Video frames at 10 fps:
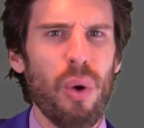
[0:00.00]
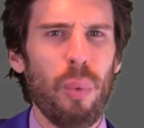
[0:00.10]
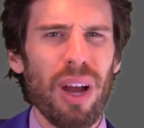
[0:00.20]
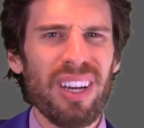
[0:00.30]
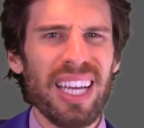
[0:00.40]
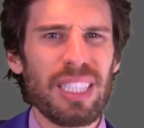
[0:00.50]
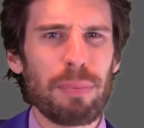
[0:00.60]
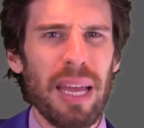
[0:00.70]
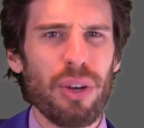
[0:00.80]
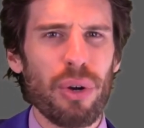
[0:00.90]
why don't I
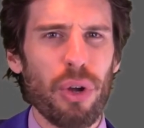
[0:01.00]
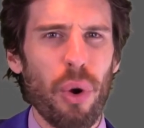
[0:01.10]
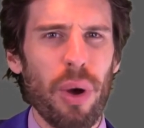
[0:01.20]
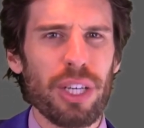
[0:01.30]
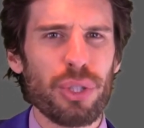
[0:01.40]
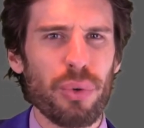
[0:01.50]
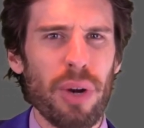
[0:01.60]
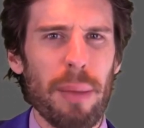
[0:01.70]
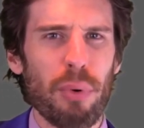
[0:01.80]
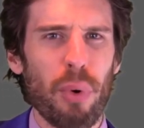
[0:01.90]
spend it, or go on a
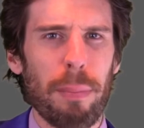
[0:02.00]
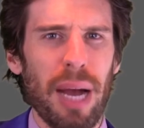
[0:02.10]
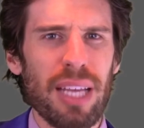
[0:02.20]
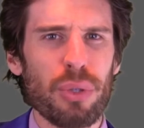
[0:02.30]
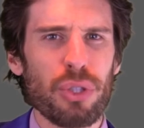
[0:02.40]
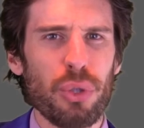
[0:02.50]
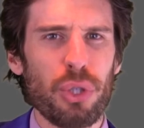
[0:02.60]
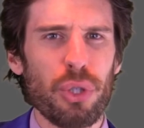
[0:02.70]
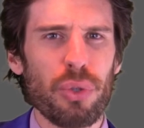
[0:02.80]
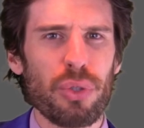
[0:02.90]
trip, or buy those new
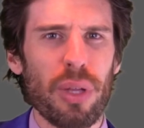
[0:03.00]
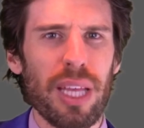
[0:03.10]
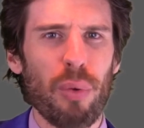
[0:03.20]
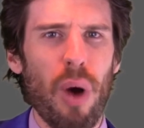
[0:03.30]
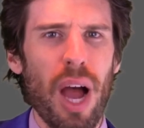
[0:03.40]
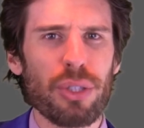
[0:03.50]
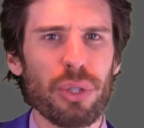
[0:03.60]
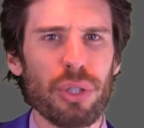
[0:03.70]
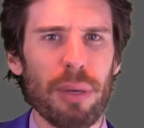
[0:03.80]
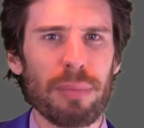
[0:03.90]
shoes, or that
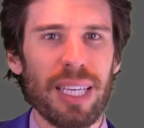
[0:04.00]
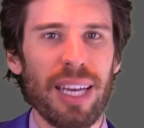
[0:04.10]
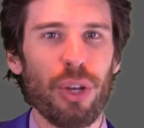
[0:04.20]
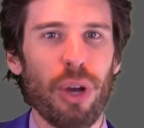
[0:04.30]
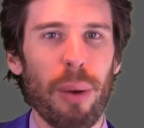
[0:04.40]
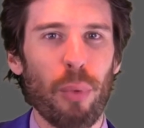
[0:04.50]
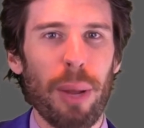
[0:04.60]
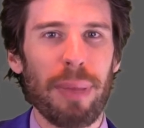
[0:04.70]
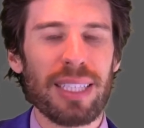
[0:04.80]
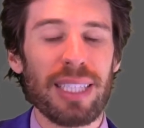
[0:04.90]
watch, or something, and then you come
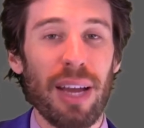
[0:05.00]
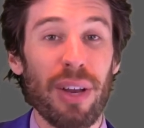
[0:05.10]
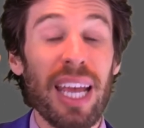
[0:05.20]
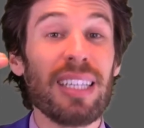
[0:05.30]
right back down.